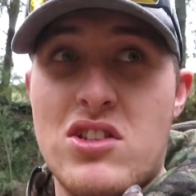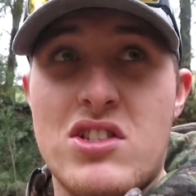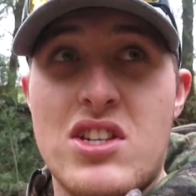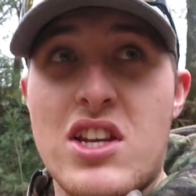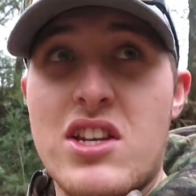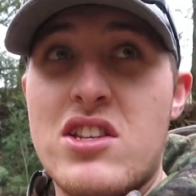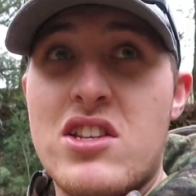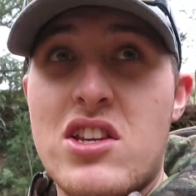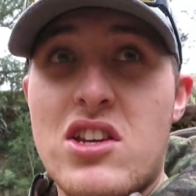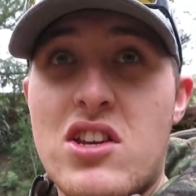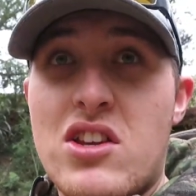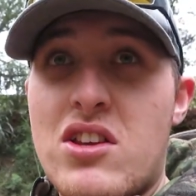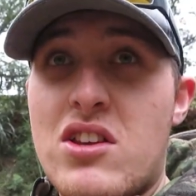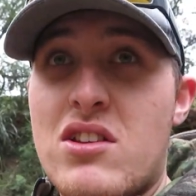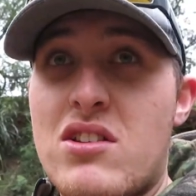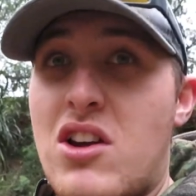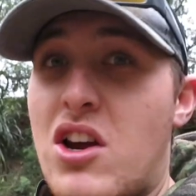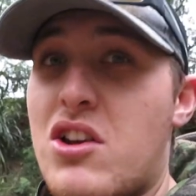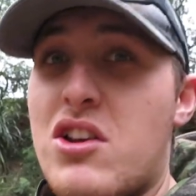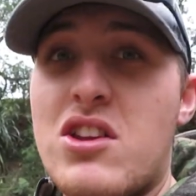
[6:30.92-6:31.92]
tend to
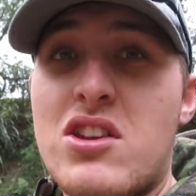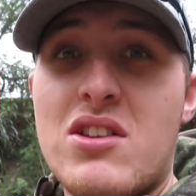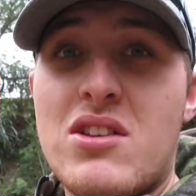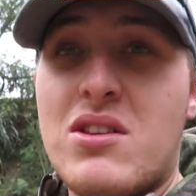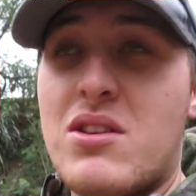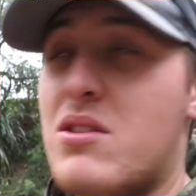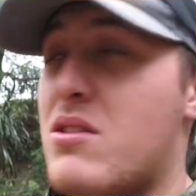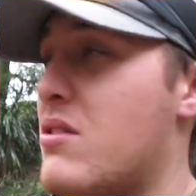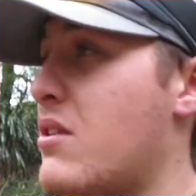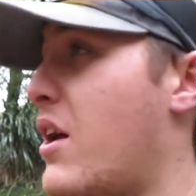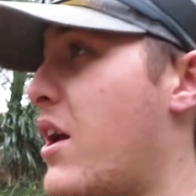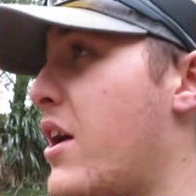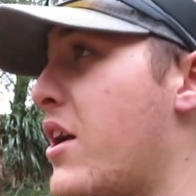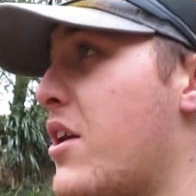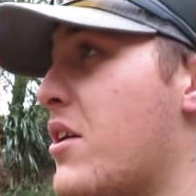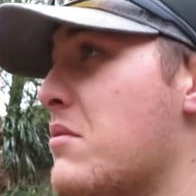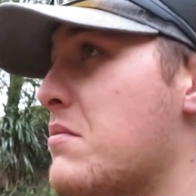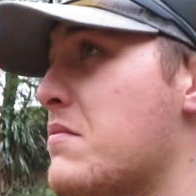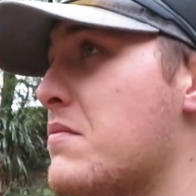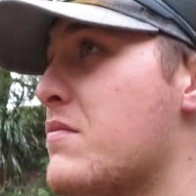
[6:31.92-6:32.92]
only
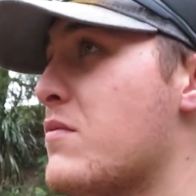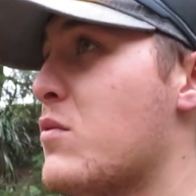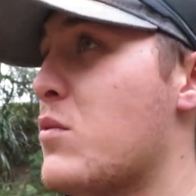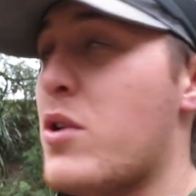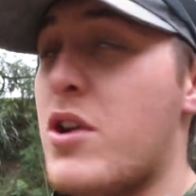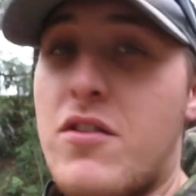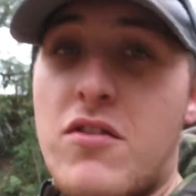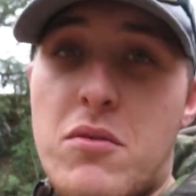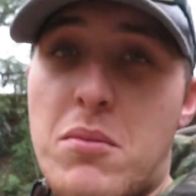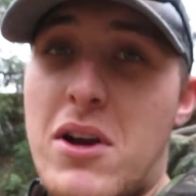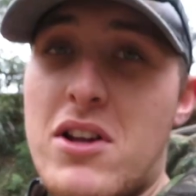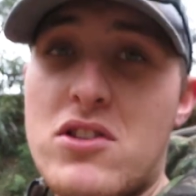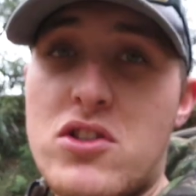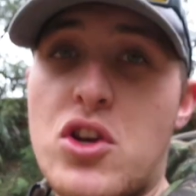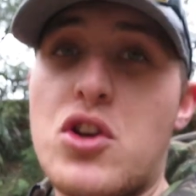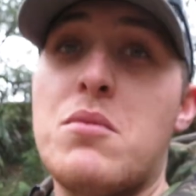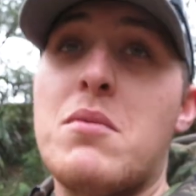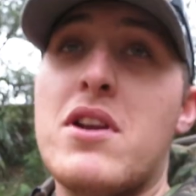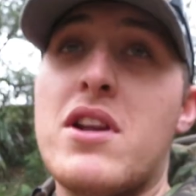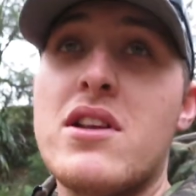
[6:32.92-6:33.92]
um, work for about
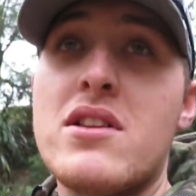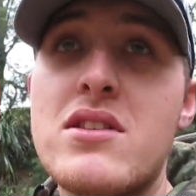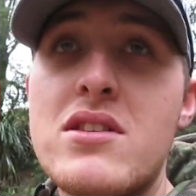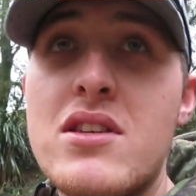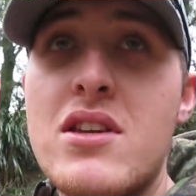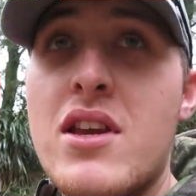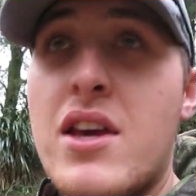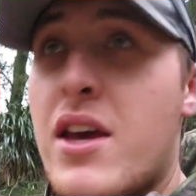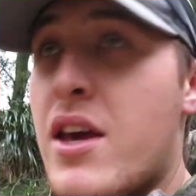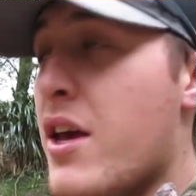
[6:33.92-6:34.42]
two minutes